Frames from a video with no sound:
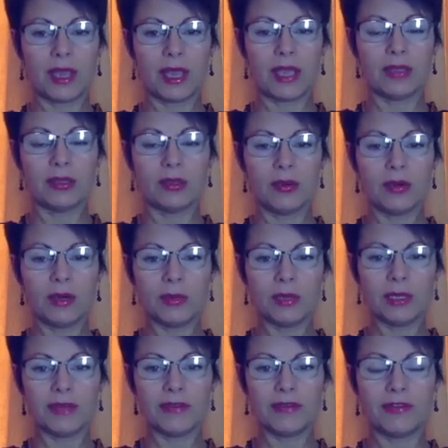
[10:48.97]
And
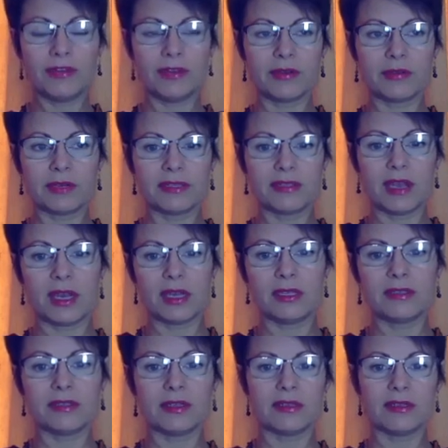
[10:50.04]
normally fear
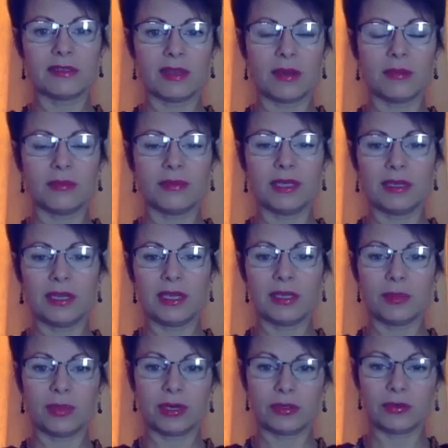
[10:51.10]
resides in
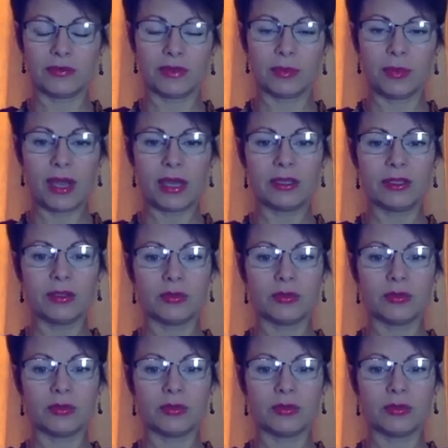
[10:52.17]
any part of the body.